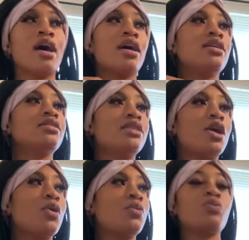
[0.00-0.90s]

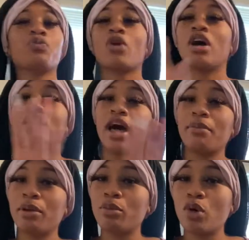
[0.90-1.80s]
So, a lot of
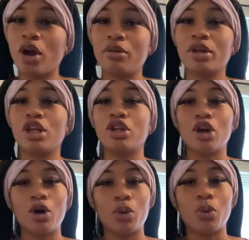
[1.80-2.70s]
people already
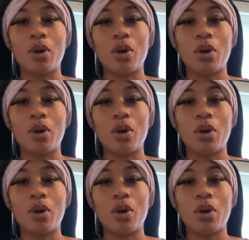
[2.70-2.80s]
know,